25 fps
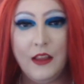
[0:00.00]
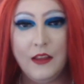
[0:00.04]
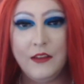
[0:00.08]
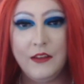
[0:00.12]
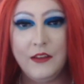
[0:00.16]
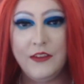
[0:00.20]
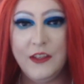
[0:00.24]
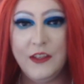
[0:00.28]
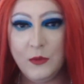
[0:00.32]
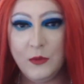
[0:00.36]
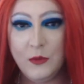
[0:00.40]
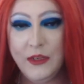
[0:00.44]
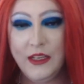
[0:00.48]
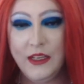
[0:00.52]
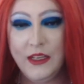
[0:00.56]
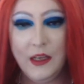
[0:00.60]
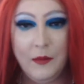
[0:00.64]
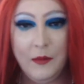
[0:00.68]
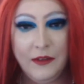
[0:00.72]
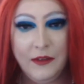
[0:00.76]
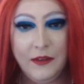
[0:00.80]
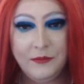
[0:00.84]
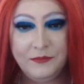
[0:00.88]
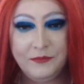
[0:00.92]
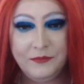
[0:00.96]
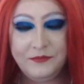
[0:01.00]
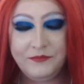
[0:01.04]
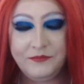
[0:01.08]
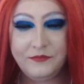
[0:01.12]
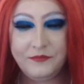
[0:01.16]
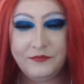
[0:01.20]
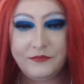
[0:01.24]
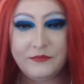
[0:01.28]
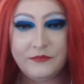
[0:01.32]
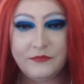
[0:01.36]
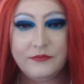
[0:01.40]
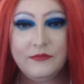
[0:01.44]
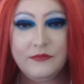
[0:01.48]
This week coming.
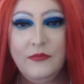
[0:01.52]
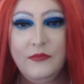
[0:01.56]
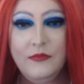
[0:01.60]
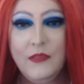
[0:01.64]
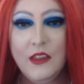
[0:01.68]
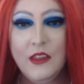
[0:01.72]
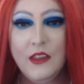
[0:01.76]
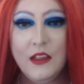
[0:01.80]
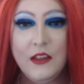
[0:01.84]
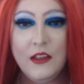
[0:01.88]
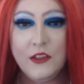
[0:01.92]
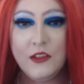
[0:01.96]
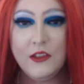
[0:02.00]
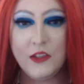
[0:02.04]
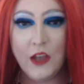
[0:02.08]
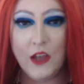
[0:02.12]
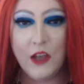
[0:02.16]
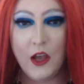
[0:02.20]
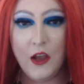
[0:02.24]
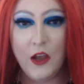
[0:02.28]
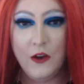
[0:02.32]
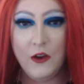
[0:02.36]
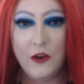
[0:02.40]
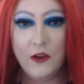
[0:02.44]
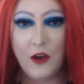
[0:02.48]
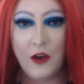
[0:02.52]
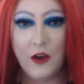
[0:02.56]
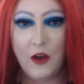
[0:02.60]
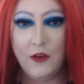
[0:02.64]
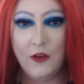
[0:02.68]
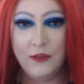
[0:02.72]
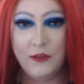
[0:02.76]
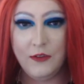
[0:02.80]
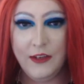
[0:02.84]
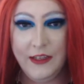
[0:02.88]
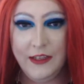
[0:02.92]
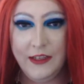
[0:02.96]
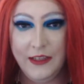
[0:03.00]
So
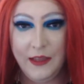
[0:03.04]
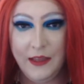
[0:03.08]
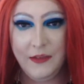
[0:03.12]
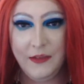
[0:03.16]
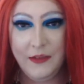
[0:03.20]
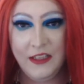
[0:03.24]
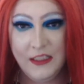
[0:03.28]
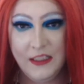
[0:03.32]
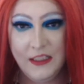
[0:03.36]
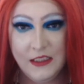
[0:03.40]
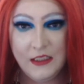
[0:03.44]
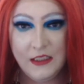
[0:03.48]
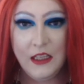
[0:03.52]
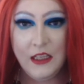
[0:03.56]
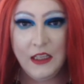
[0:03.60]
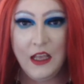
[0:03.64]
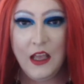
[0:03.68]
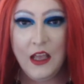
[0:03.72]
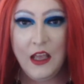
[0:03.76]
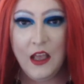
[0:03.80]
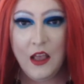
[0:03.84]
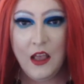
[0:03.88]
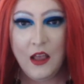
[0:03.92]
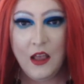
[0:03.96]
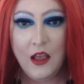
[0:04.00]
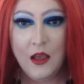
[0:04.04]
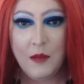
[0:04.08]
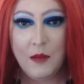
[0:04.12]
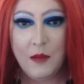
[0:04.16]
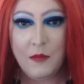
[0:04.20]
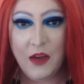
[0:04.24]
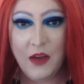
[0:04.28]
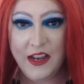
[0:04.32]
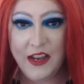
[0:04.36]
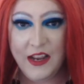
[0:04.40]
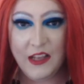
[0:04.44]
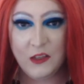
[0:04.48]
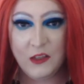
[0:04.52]
hopefully that means
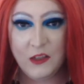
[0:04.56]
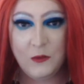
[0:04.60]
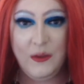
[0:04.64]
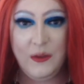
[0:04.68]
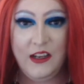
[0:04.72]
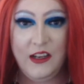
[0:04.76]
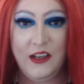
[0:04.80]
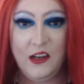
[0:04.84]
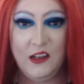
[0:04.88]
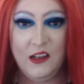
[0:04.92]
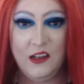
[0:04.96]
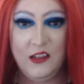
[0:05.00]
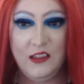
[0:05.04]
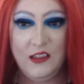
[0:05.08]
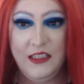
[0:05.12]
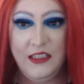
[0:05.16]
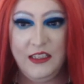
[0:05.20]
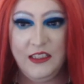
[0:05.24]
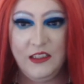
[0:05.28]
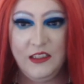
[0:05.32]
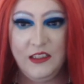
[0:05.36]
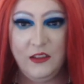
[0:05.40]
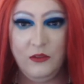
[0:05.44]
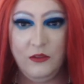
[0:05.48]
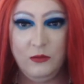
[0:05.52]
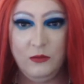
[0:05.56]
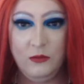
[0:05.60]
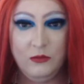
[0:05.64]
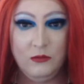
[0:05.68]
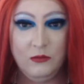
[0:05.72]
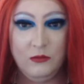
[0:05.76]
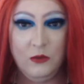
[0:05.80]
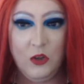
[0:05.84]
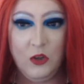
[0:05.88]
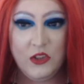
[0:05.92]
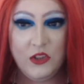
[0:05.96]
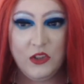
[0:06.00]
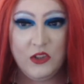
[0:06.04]
by next week I'll at least have
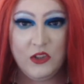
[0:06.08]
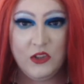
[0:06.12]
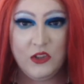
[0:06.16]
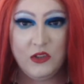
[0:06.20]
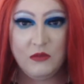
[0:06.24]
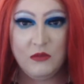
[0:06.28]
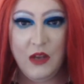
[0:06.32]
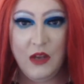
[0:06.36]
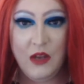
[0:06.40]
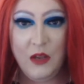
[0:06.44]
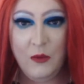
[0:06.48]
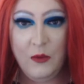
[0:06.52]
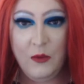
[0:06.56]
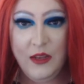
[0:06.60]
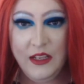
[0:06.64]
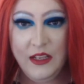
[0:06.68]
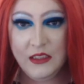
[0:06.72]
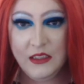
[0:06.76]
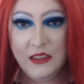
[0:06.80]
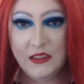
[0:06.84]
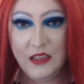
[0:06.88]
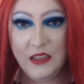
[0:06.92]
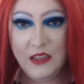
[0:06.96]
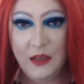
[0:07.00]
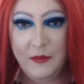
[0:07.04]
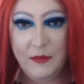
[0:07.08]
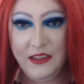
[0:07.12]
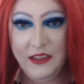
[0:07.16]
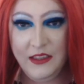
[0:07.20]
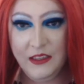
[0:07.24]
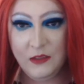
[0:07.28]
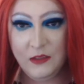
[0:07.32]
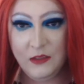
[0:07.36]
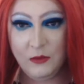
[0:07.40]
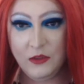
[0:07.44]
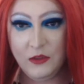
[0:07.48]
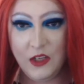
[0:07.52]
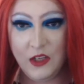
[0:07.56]
washed my wigs. I mean,
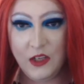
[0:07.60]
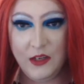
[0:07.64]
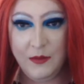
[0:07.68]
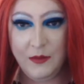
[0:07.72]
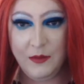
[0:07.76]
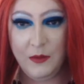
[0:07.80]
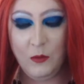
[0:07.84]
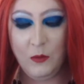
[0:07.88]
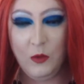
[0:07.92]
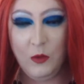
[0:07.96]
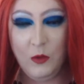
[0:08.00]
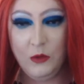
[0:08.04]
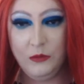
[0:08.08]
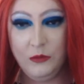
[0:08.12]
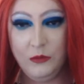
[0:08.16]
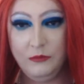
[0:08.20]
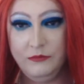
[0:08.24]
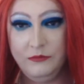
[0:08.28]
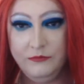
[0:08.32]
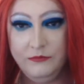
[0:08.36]
this one's only been worn.